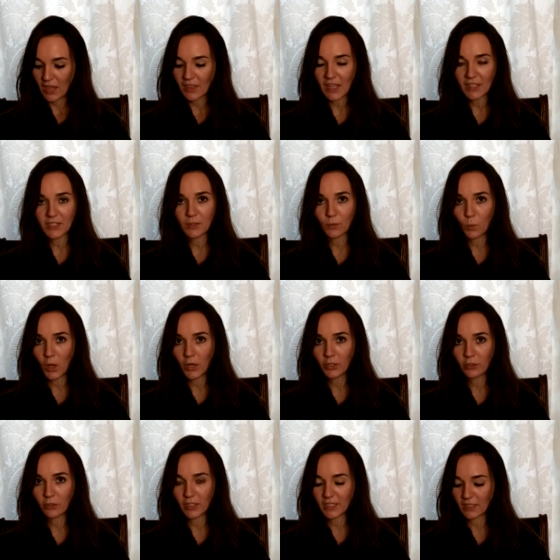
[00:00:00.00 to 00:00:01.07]
That's the
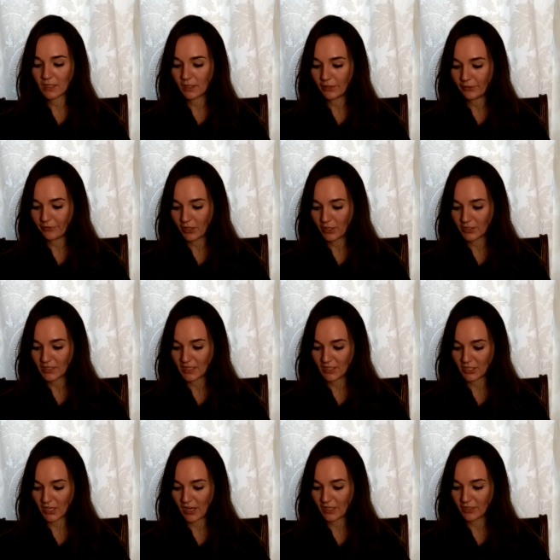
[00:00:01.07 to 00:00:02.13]
one critical
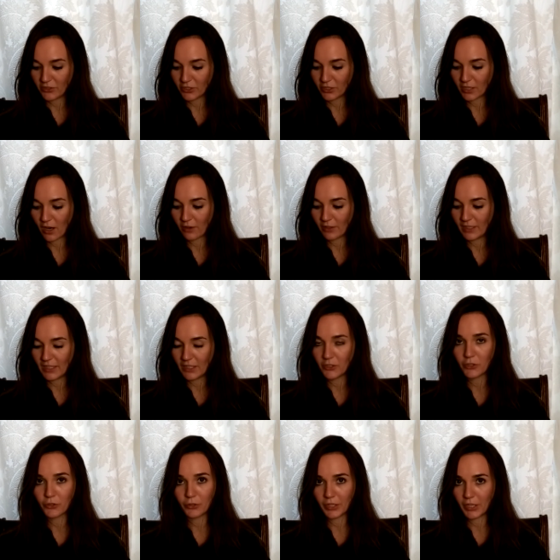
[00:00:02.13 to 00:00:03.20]
advantage I currently
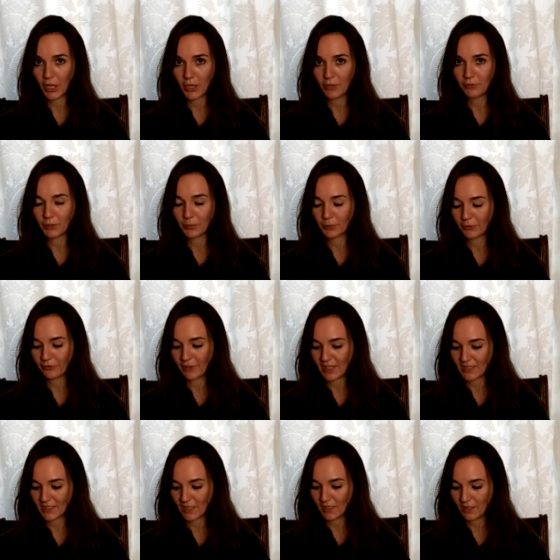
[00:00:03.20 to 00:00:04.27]
enjoy over the
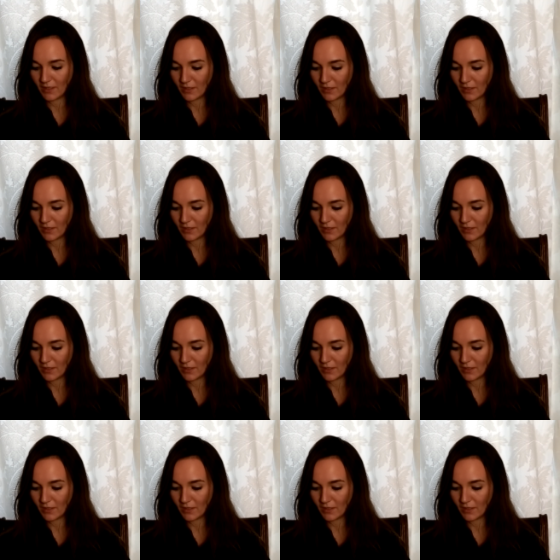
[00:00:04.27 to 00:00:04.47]
Professor."